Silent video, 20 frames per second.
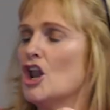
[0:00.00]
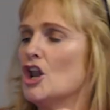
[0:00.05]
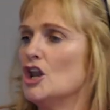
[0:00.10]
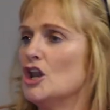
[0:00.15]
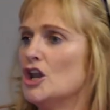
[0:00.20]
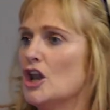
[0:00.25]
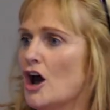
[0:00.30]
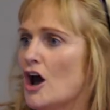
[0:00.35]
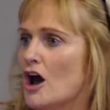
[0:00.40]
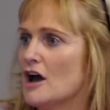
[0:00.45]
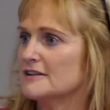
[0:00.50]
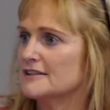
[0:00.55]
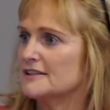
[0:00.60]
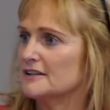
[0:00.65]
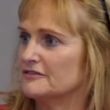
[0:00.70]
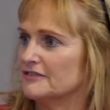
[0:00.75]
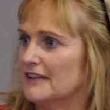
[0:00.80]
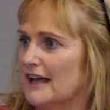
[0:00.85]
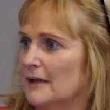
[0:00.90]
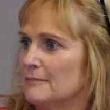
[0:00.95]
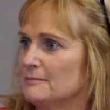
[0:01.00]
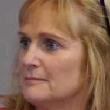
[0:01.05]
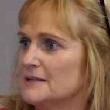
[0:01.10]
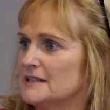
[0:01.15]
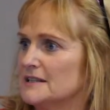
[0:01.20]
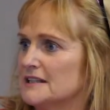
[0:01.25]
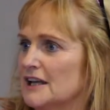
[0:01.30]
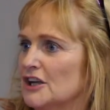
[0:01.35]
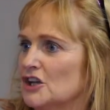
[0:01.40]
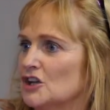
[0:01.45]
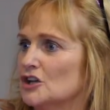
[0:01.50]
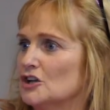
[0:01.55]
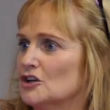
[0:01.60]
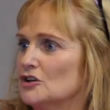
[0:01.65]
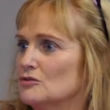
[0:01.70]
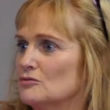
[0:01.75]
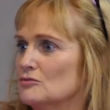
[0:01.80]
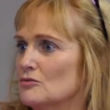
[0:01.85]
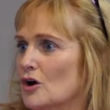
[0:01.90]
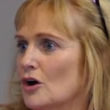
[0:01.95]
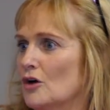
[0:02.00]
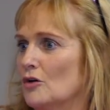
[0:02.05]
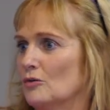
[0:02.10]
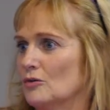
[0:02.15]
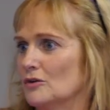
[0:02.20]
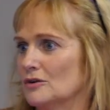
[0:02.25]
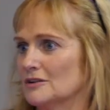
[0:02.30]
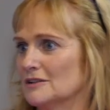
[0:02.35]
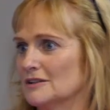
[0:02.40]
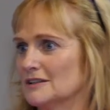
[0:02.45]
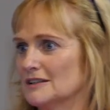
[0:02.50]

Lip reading: loss of that particular role.